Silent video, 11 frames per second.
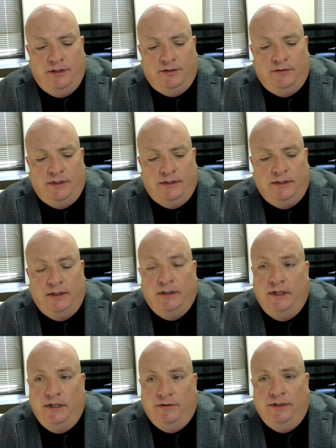interest in
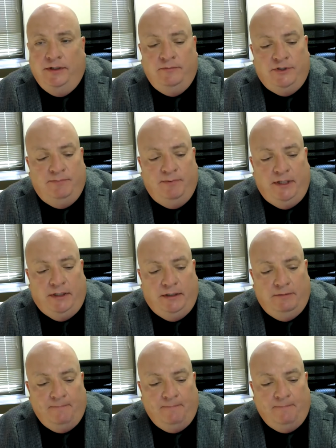hearing them speak.